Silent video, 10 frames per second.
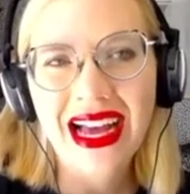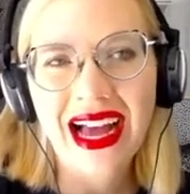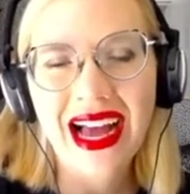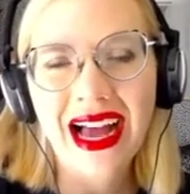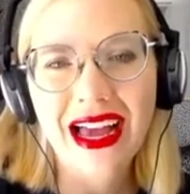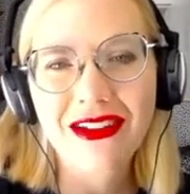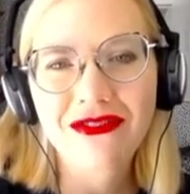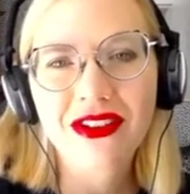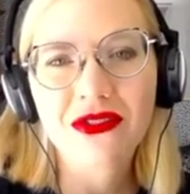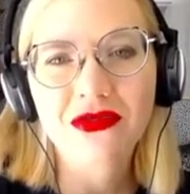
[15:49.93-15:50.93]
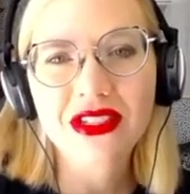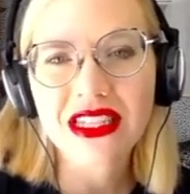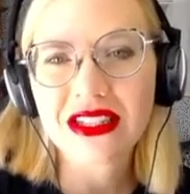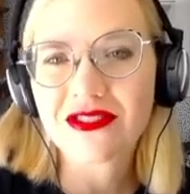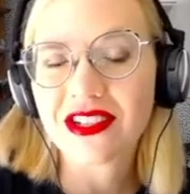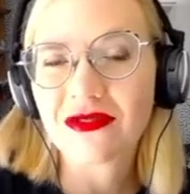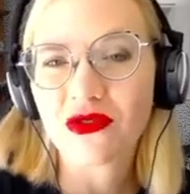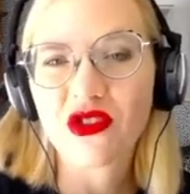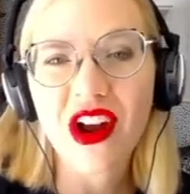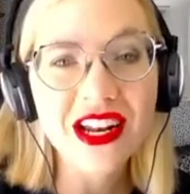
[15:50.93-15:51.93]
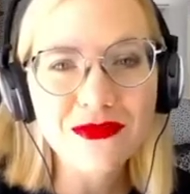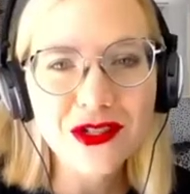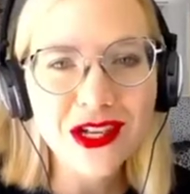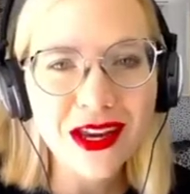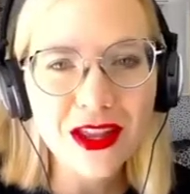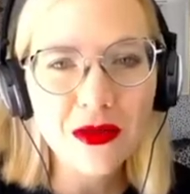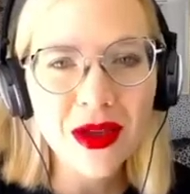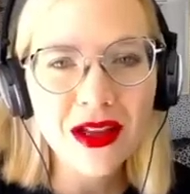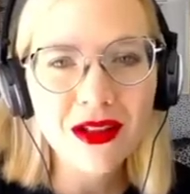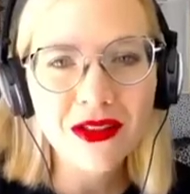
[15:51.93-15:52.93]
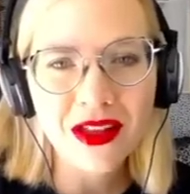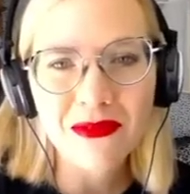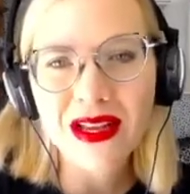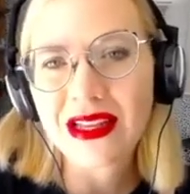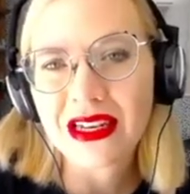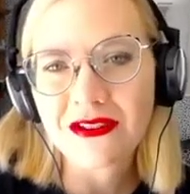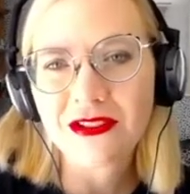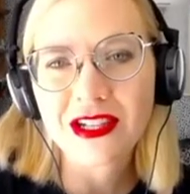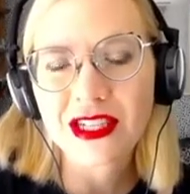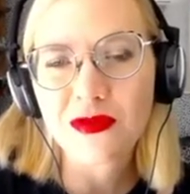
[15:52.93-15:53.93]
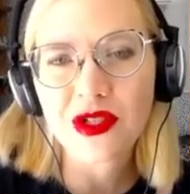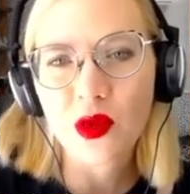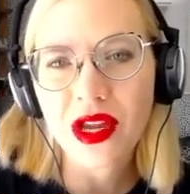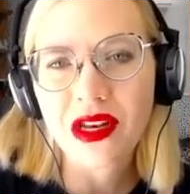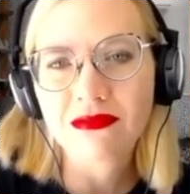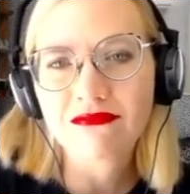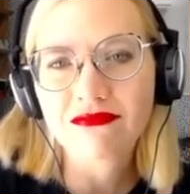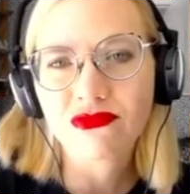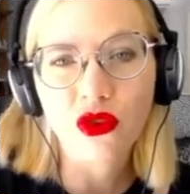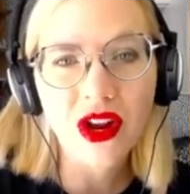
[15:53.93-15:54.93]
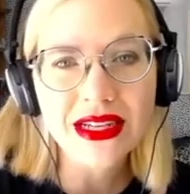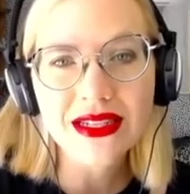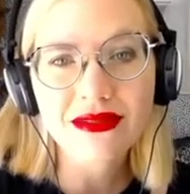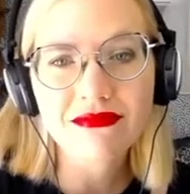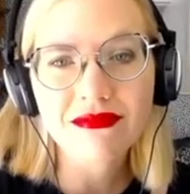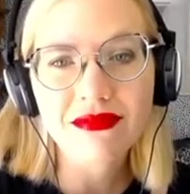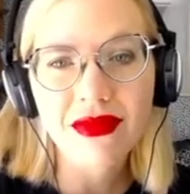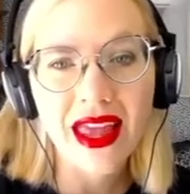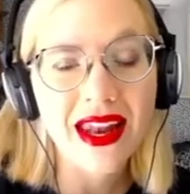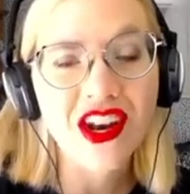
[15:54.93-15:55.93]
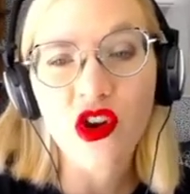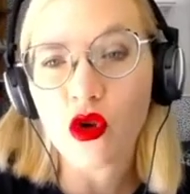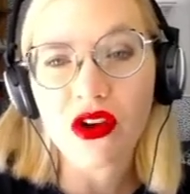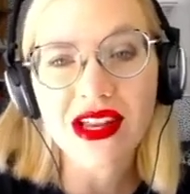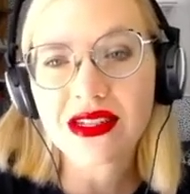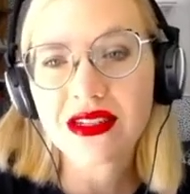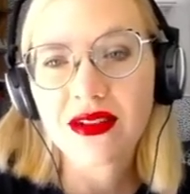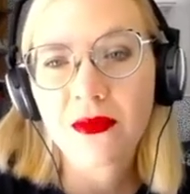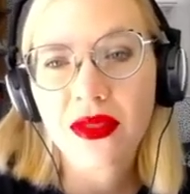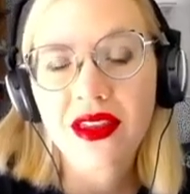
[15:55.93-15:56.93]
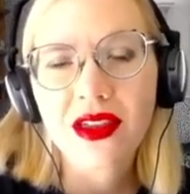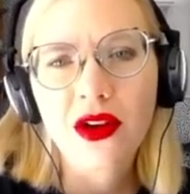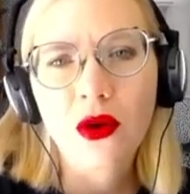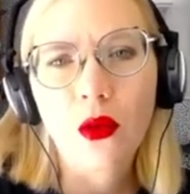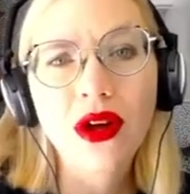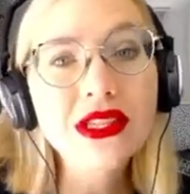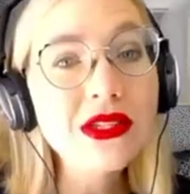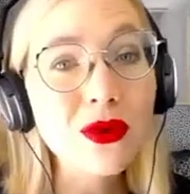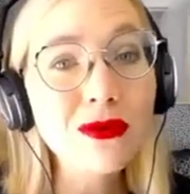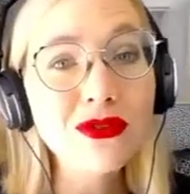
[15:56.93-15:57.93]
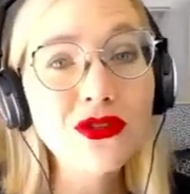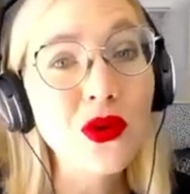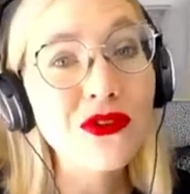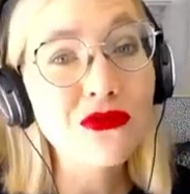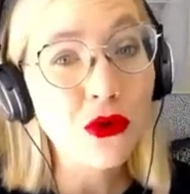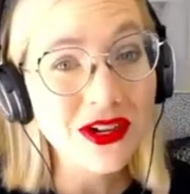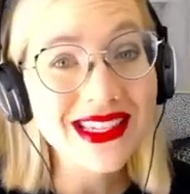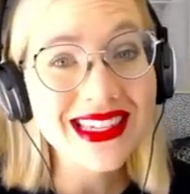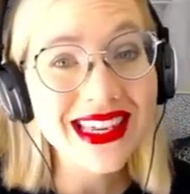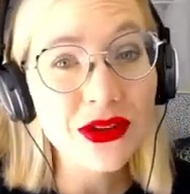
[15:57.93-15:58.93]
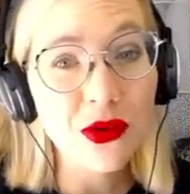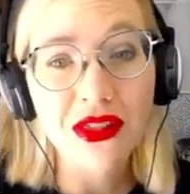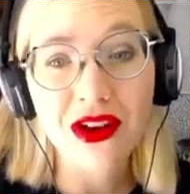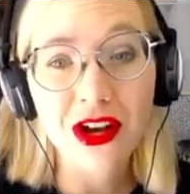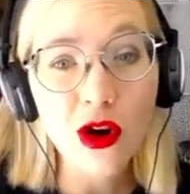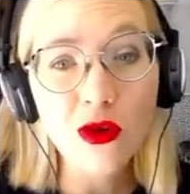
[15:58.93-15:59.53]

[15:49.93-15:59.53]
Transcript: I've received a random check in the mail that made the difference between rent and no rent. Once we moved to a foreign city with no